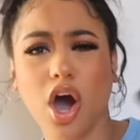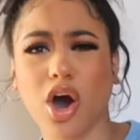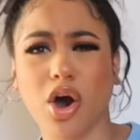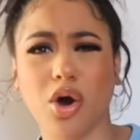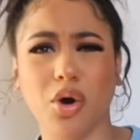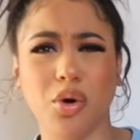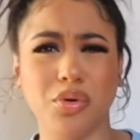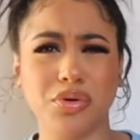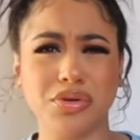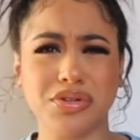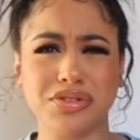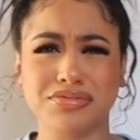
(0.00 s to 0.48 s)

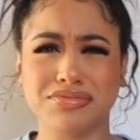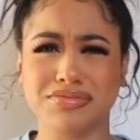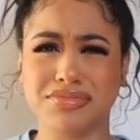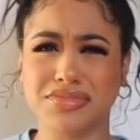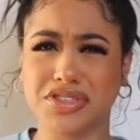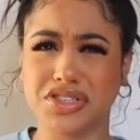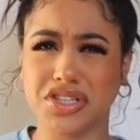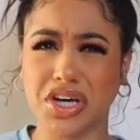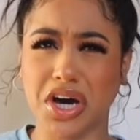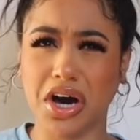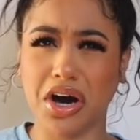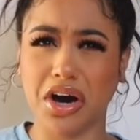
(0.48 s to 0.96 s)
oh
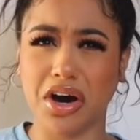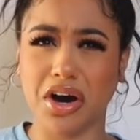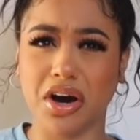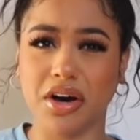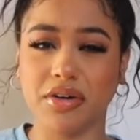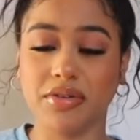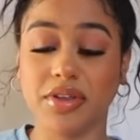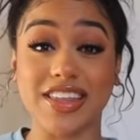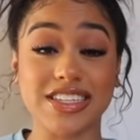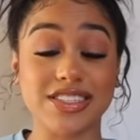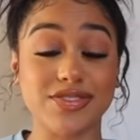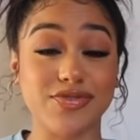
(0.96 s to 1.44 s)

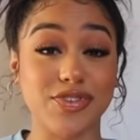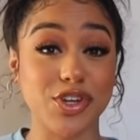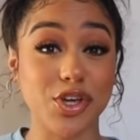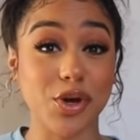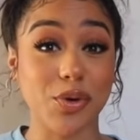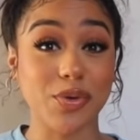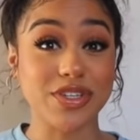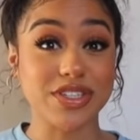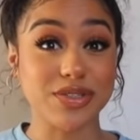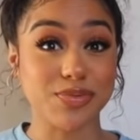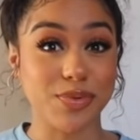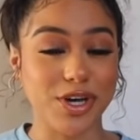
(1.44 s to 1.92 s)
duh. This
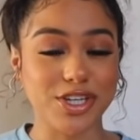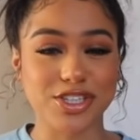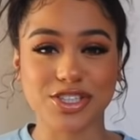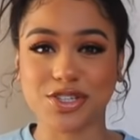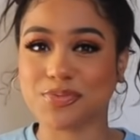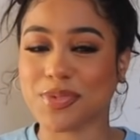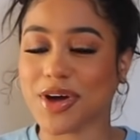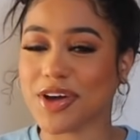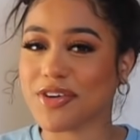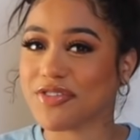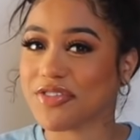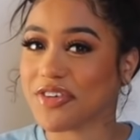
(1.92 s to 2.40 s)
video was
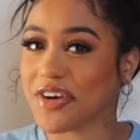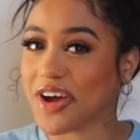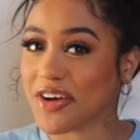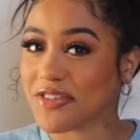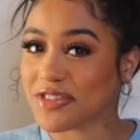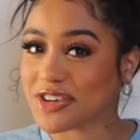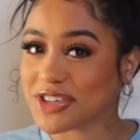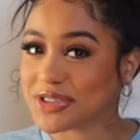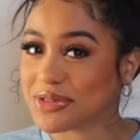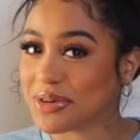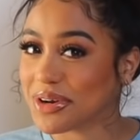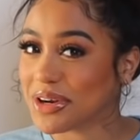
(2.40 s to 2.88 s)
sponsored by
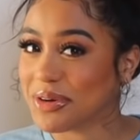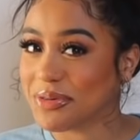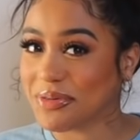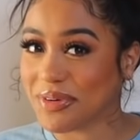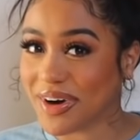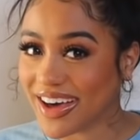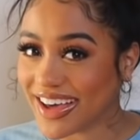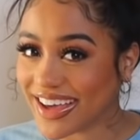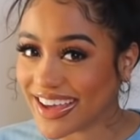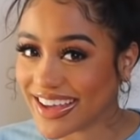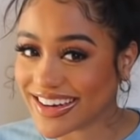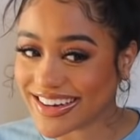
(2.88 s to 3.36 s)
Forever
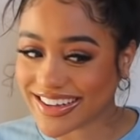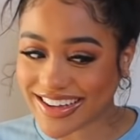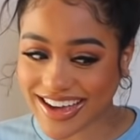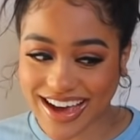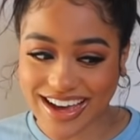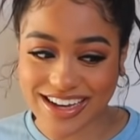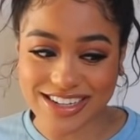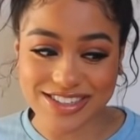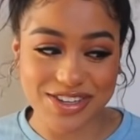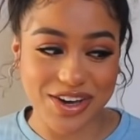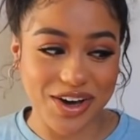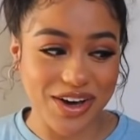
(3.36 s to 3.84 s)
21,
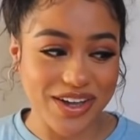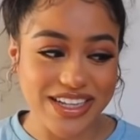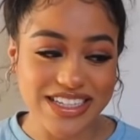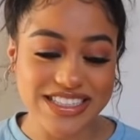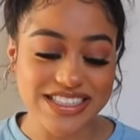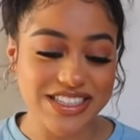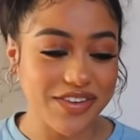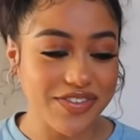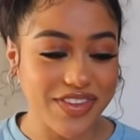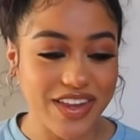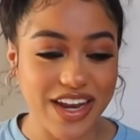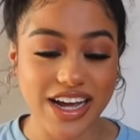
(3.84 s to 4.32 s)
guys. All the
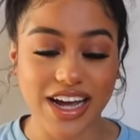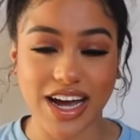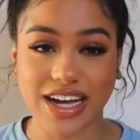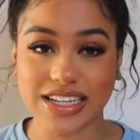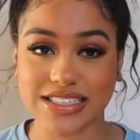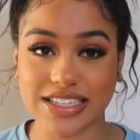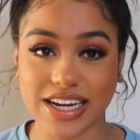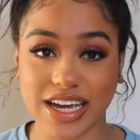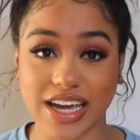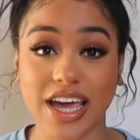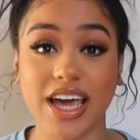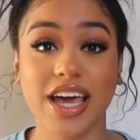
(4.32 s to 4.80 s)
stuff that I got
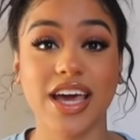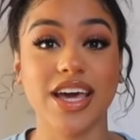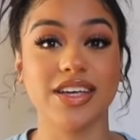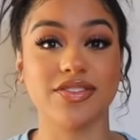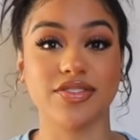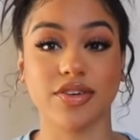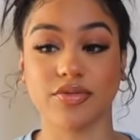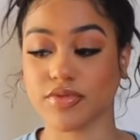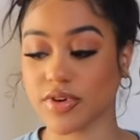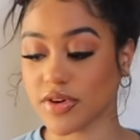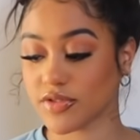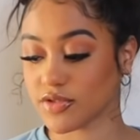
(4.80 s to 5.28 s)
today is
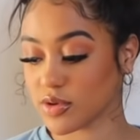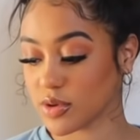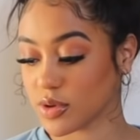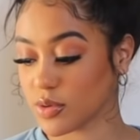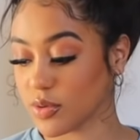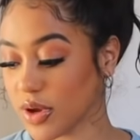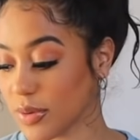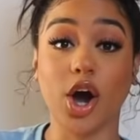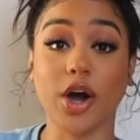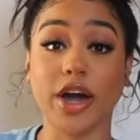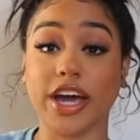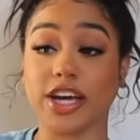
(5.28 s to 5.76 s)
from Forever
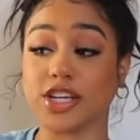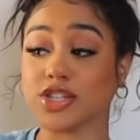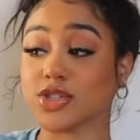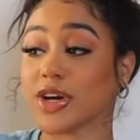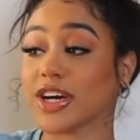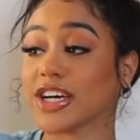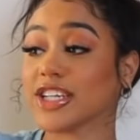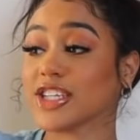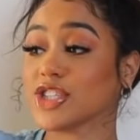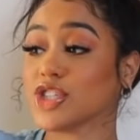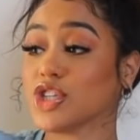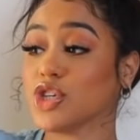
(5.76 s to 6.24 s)
21. Okay, so I
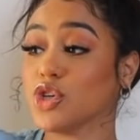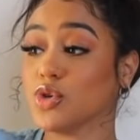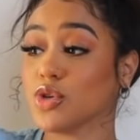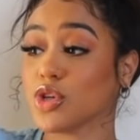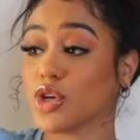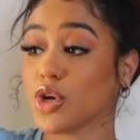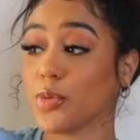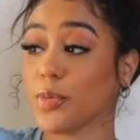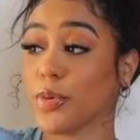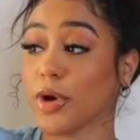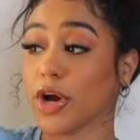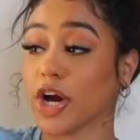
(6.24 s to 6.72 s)
got this cute
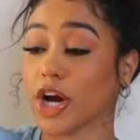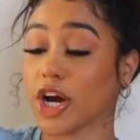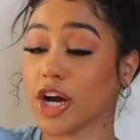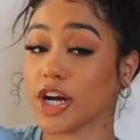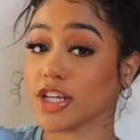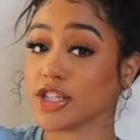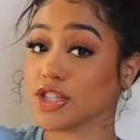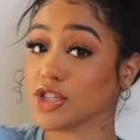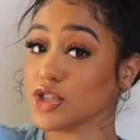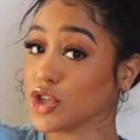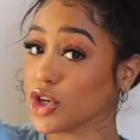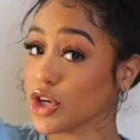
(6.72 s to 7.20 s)
little
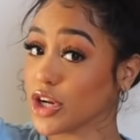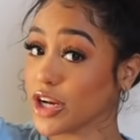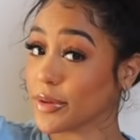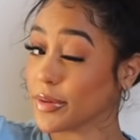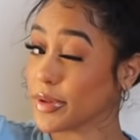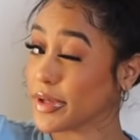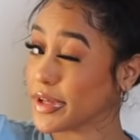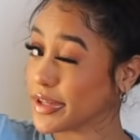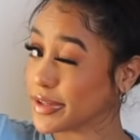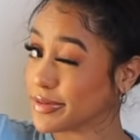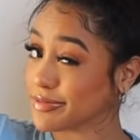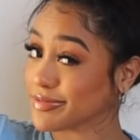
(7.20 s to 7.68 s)
purse, you know what I
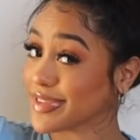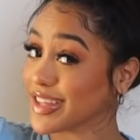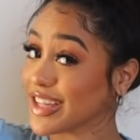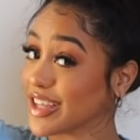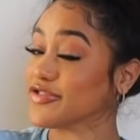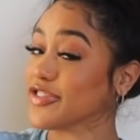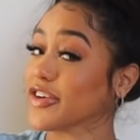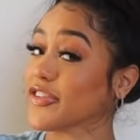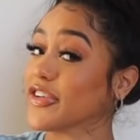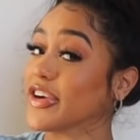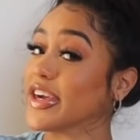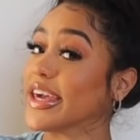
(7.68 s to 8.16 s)
mean? It's
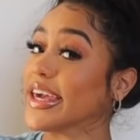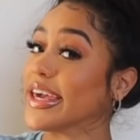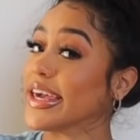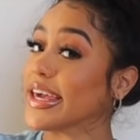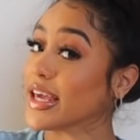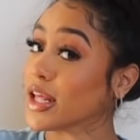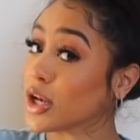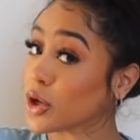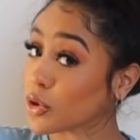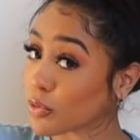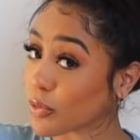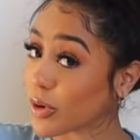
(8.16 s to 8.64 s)
very
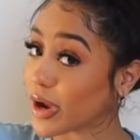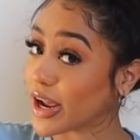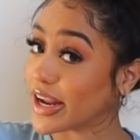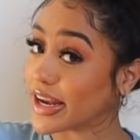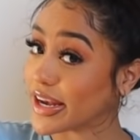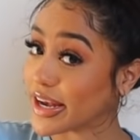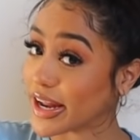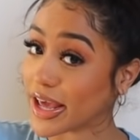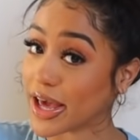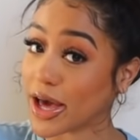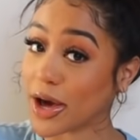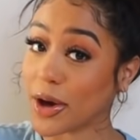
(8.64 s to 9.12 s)
in
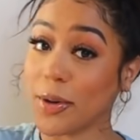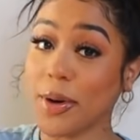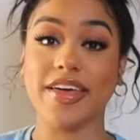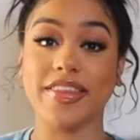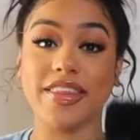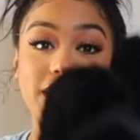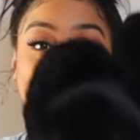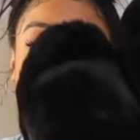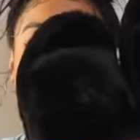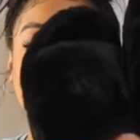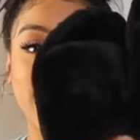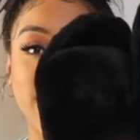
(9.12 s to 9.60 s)
right now. And
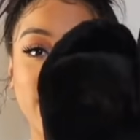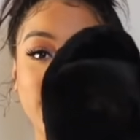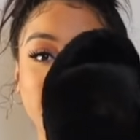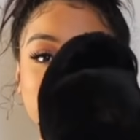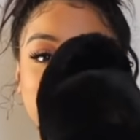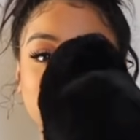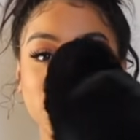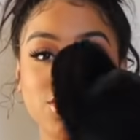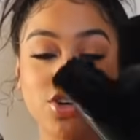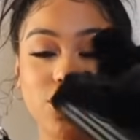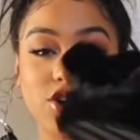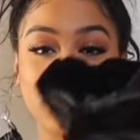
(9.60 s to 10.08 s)
then I got
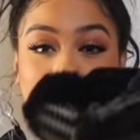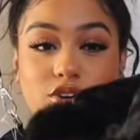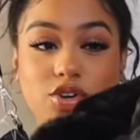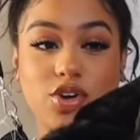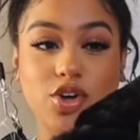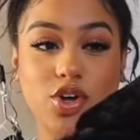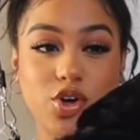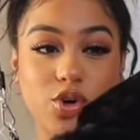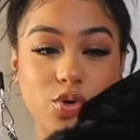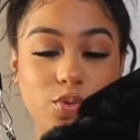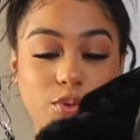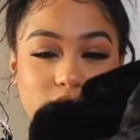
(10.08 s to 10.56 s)
it to go
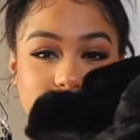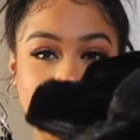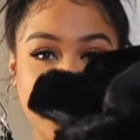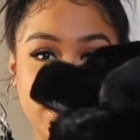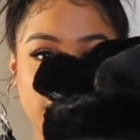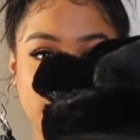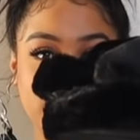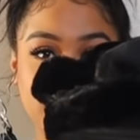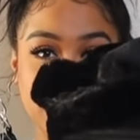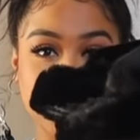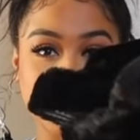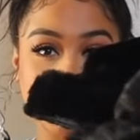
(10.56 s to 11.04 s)
with
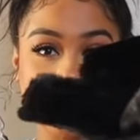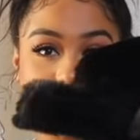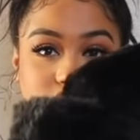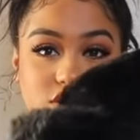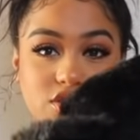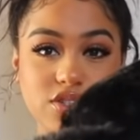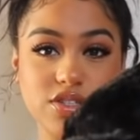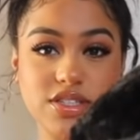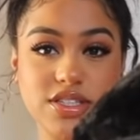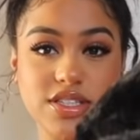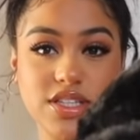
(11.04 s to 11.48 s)
these little